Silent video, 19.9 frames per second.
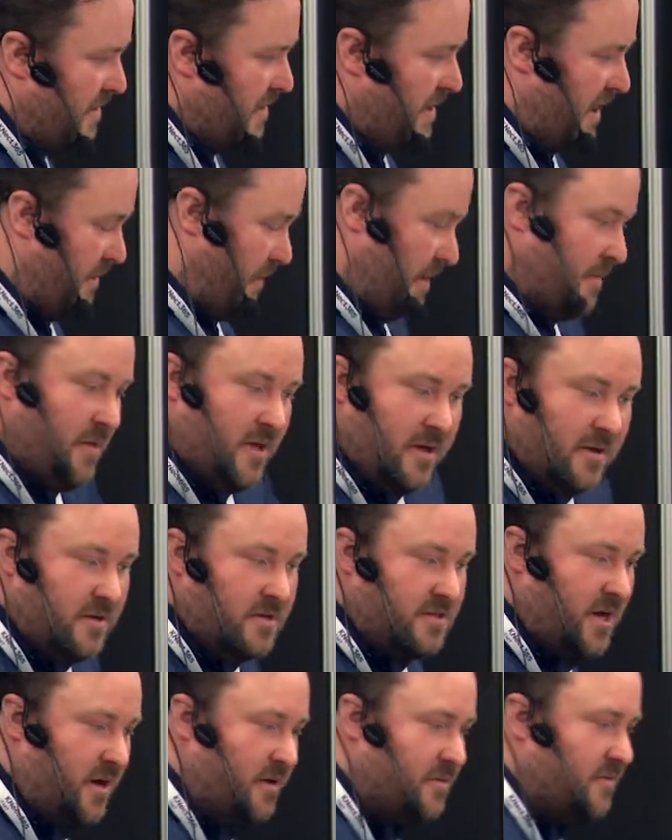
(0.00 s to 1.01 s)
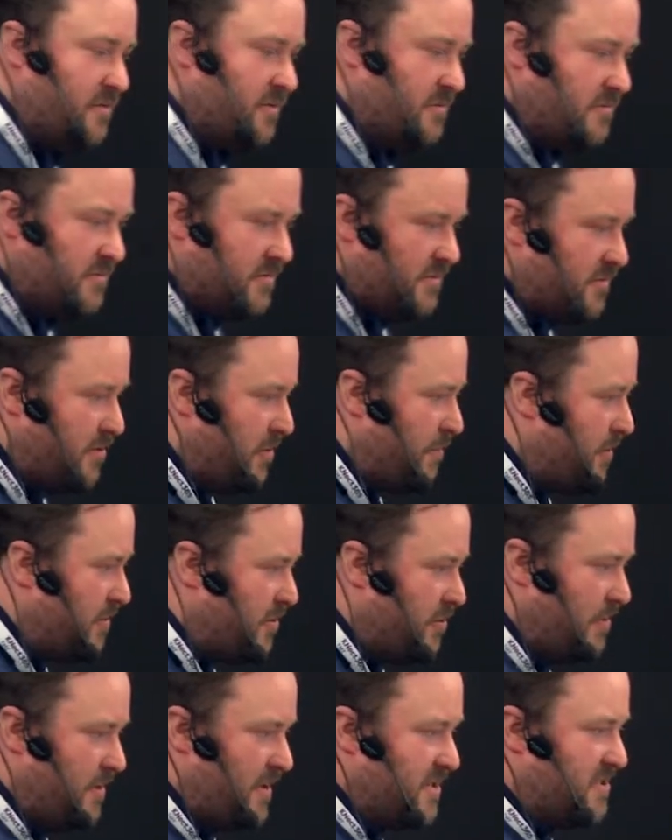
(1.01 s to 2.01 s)
Anyway, so
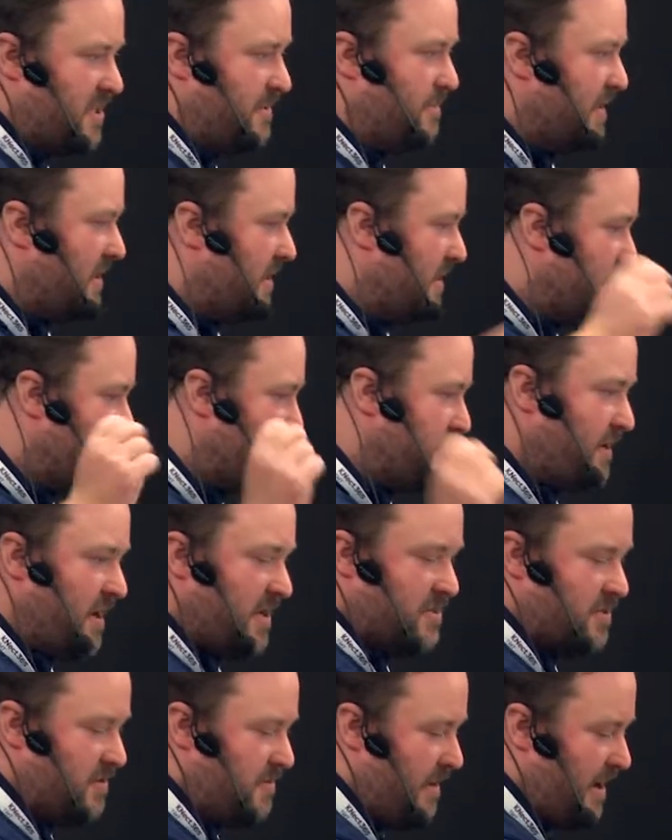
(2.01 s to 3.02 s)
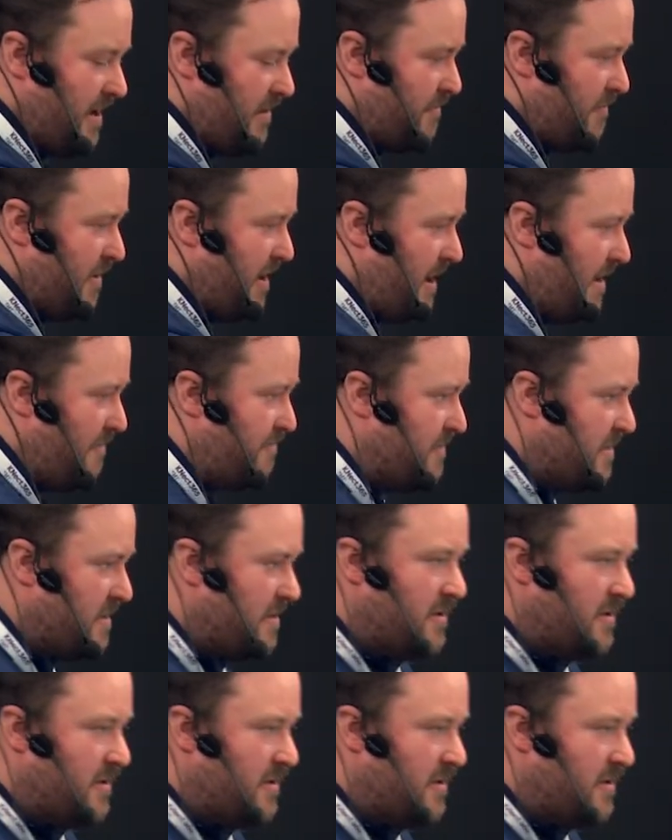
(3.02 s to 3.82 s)
0.01 CPU, 32 meg of RAM.